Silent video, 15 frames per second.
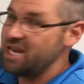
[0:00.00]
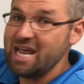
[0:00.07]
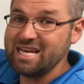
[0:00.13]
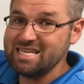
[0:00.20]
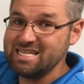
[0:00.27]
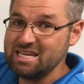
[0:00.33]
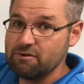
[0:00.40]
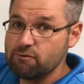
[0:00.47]
in a
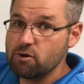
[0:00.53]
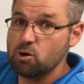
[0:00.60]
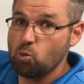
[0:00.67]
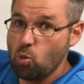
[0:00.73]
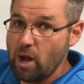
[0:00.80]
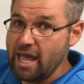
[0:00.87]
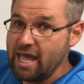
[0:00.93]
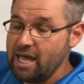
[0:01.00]

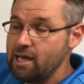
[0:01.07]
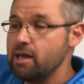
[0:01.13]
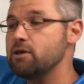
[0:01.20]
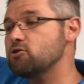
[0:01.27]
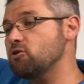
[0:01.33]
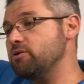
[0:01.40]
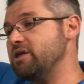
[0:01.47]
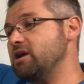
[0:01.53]
different way
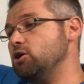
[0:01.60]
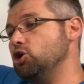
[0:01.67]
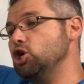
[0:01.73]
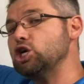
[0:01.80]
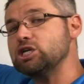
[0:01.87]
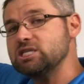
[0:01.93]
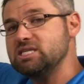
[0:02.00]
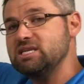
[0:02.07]
so that it
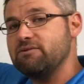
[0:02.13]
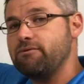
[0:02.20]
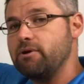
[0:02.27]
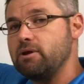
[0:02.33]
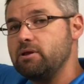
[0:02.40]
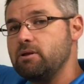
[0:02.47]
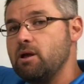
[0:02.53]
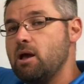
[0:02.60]
looks
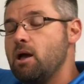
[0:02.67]
different